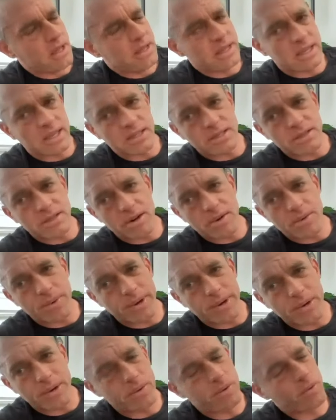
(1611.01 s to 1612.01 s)
think I started
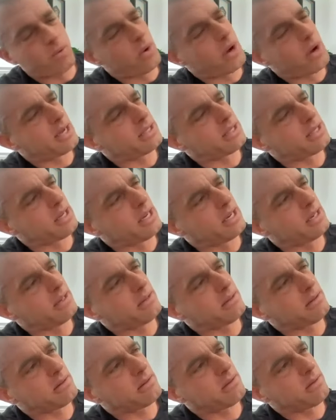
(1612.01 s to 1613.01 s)
working with Wes
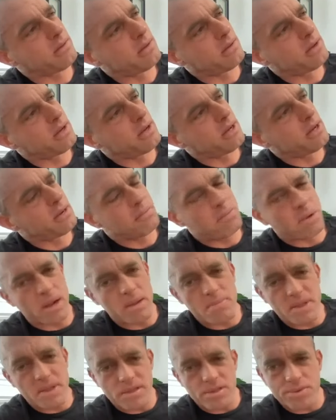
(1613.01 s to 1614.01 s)
like
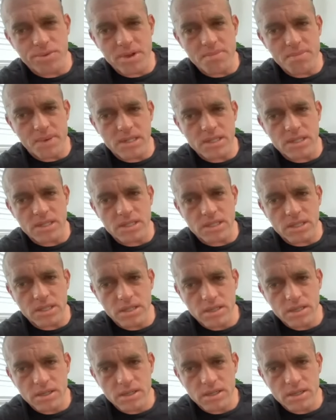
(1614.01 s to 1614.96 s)
probably been three months,